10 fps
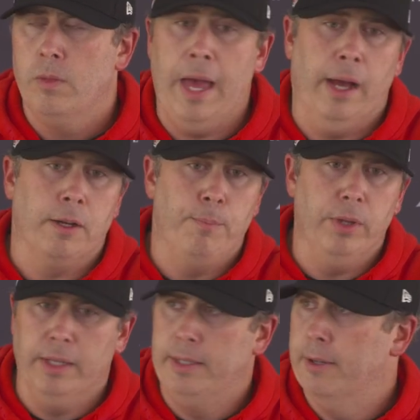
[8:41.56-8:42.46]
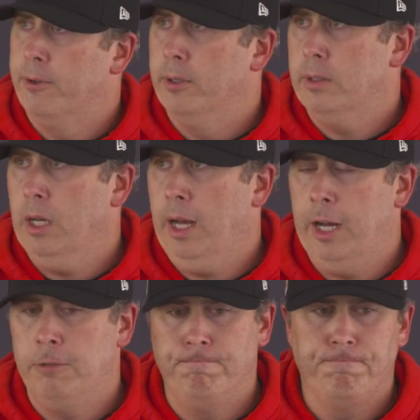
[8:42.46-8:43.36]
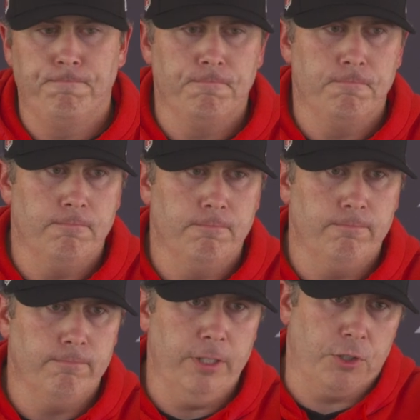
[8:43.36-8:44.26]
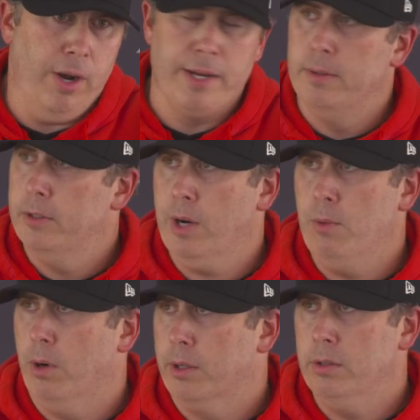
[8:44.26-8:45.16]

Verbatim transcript: Yeah, completely different. It's great. It's great work.